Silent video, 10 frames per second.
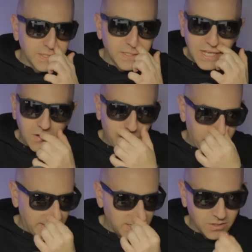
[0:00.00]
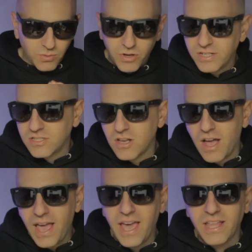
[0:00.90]
single place on Twitter, I
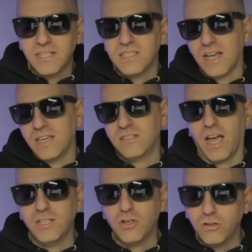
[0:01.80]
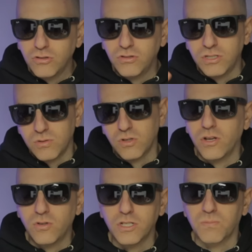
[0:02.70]
saw, hey, this, I told you this was
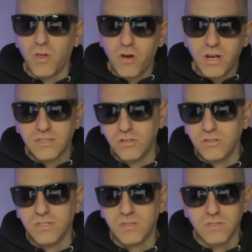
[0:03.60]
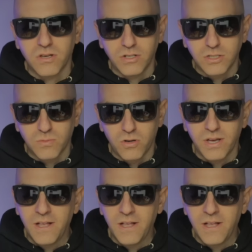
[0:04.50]
going to explode. I told you this was going to explode.